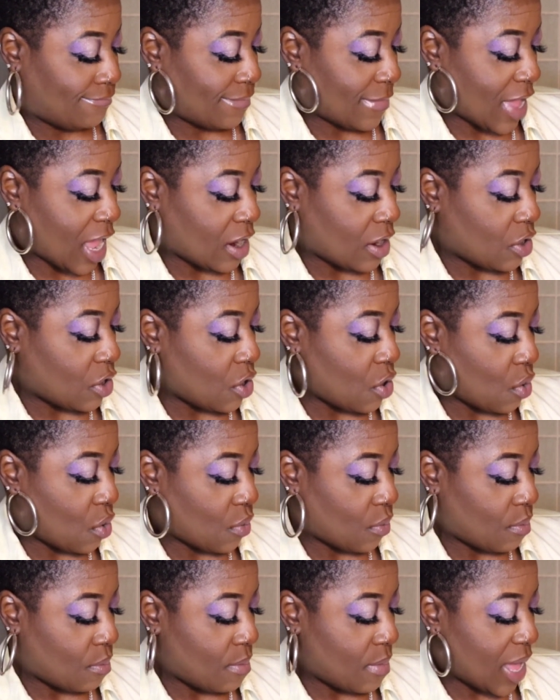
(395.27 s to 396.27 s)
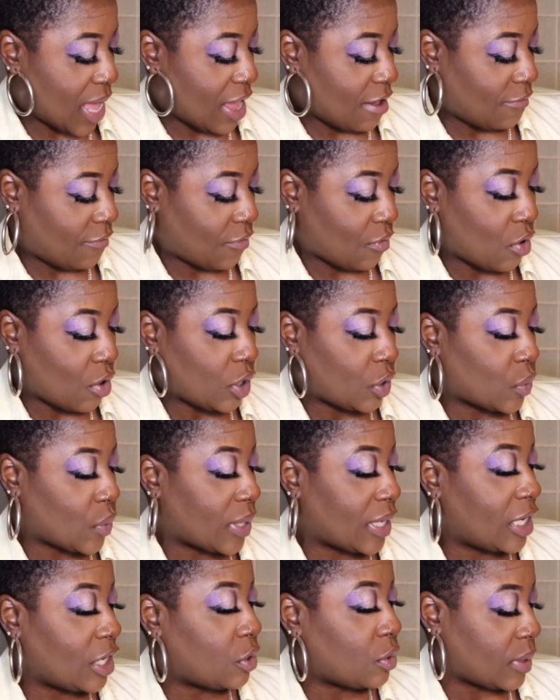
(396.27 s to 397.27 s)
I don't know. May 4th,
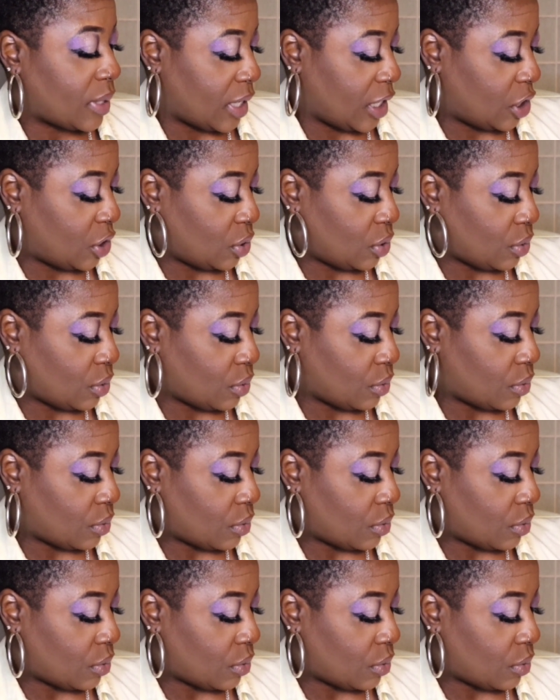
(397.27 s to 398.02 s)
2022.